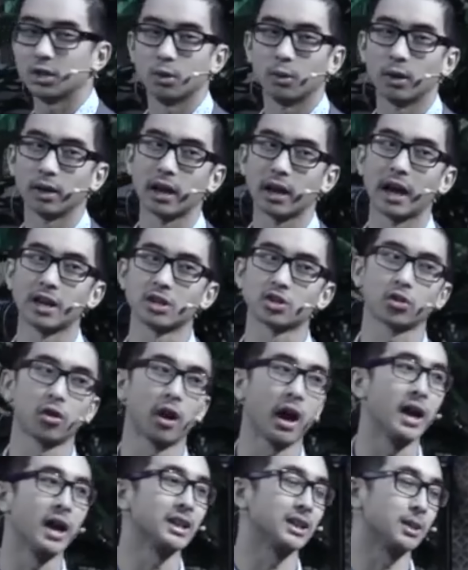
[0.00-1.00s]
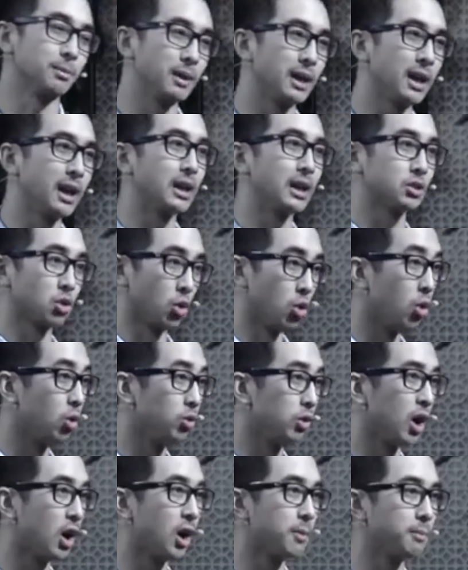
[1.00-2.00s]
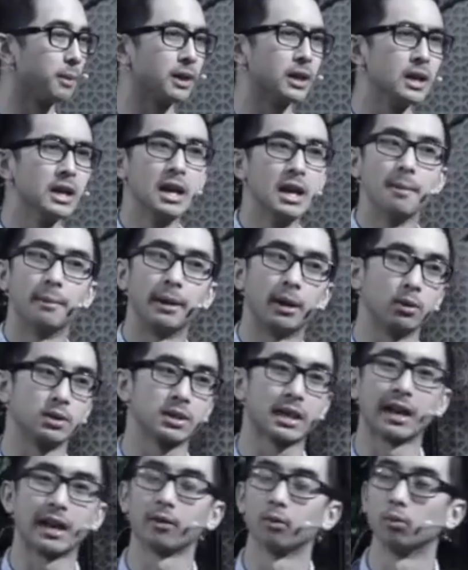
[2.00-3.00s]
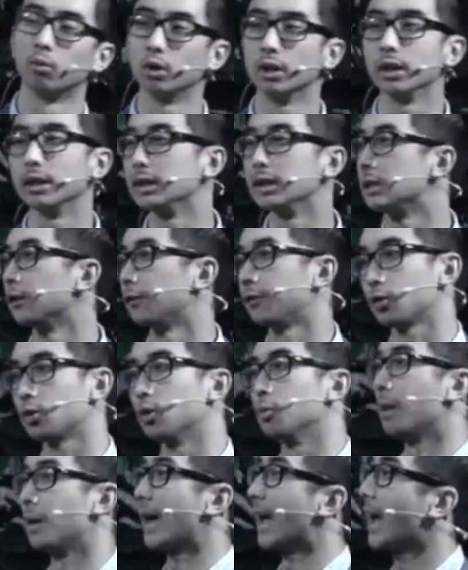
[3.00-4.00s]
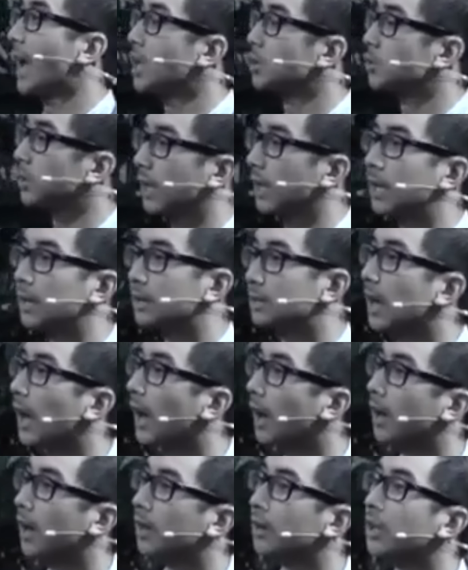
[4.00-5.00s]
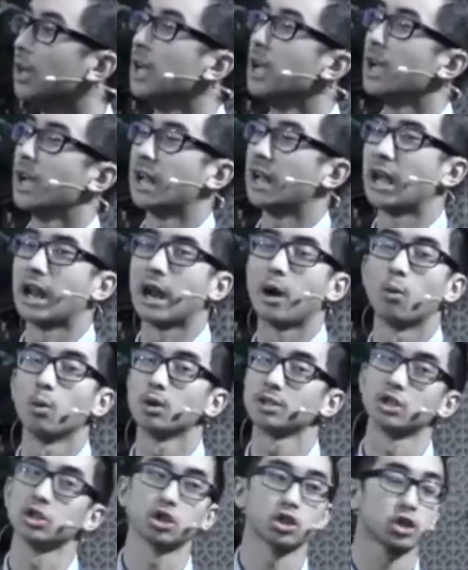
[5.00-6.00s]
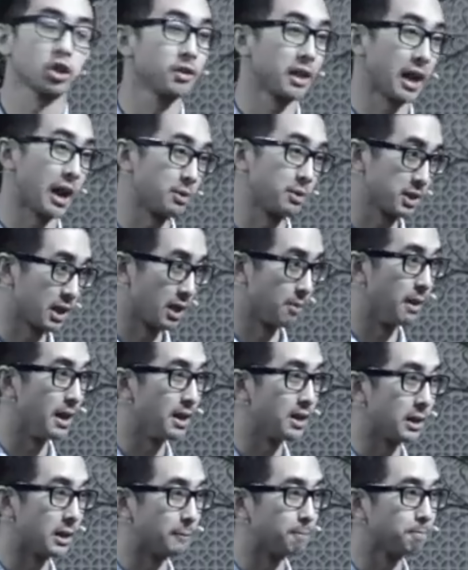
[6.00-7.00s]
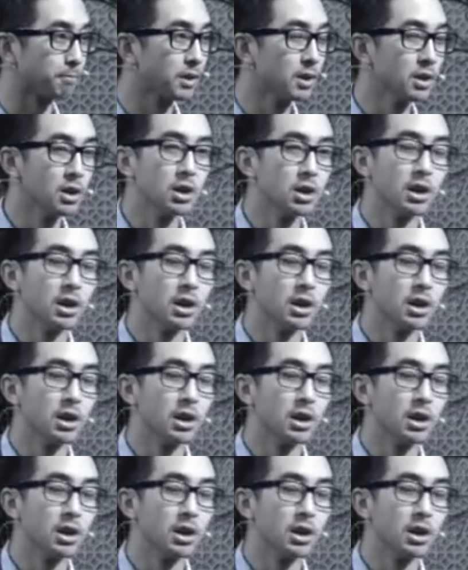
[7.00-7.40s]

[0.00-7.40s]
You know what? I tried at the beginning to hold on, but, but it was getting really difficult. My hands were getting tired, and, and I wasn't sure that I was going to make it.